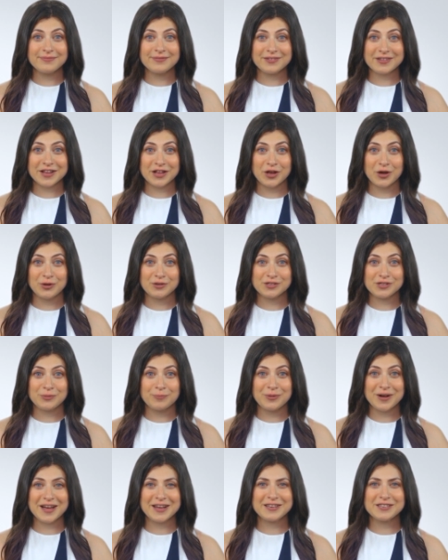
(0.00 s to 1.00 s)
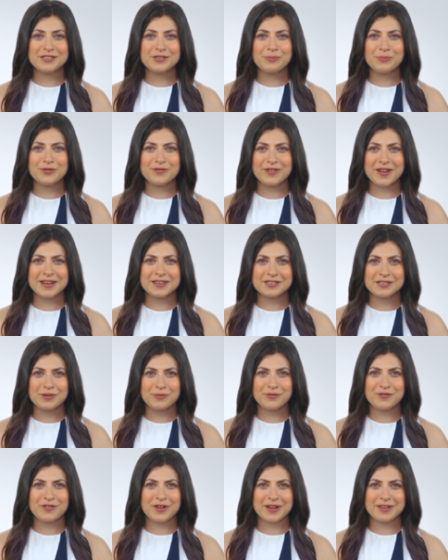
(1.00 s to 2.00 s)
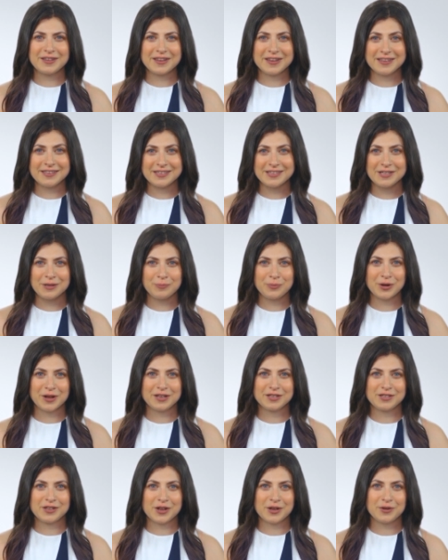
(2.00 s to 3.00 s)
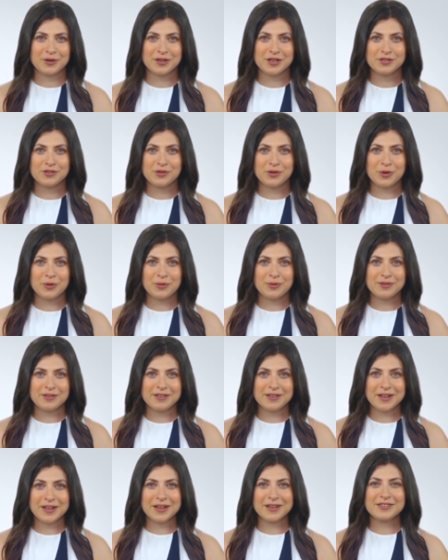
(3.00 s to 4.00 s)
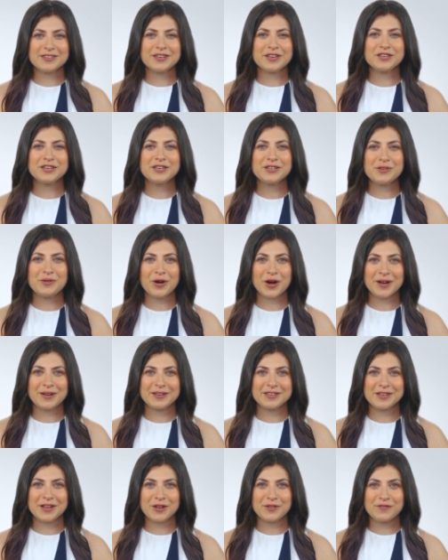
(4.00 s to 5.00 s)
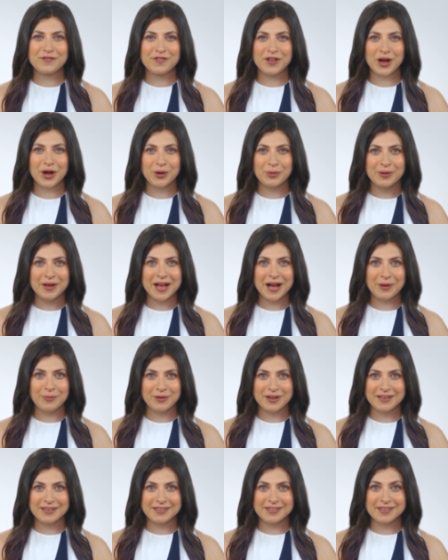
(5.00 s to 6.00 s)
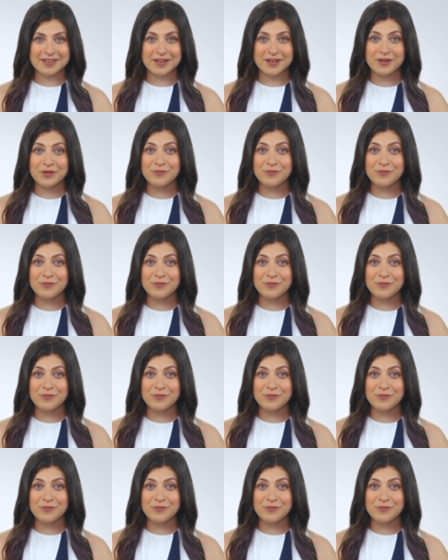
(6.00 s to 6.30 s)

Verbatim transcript: It also pays to invest upfront in simple internal controls, such as locks on file cabinets,